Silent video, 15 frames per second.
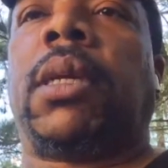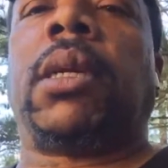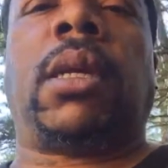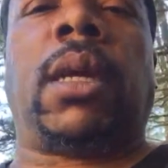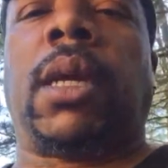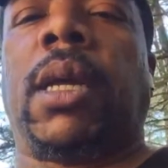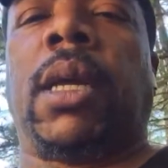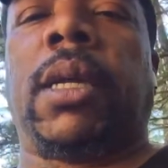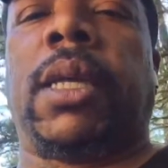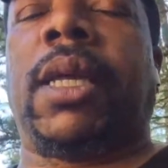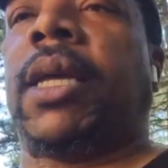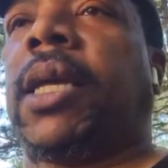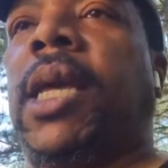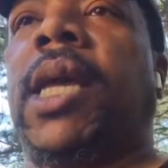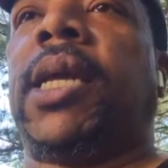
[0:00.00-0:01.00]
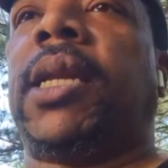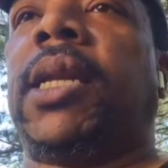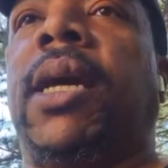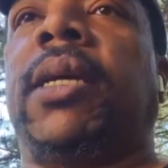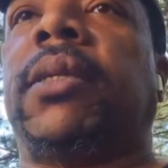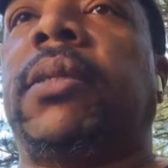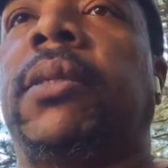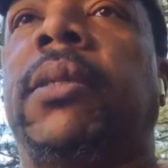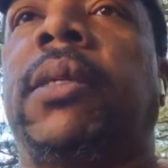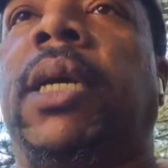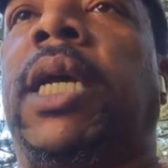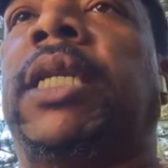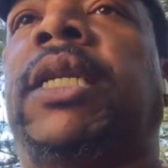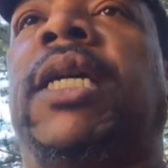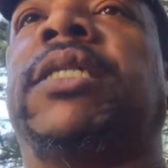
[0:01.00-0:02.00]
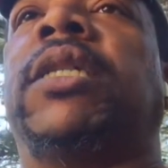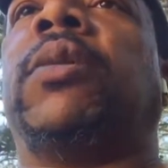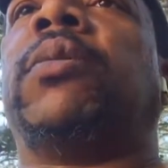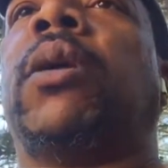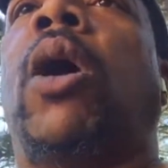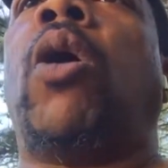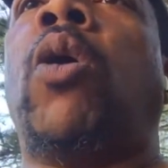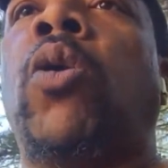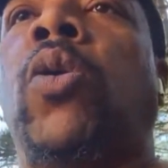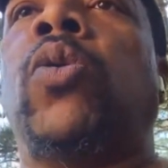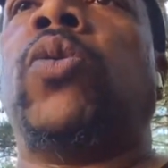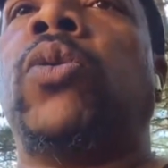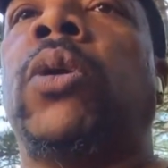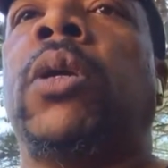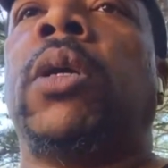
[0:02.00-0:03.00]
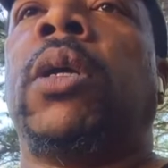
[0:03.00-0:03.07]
It cannot. It doesn't hold.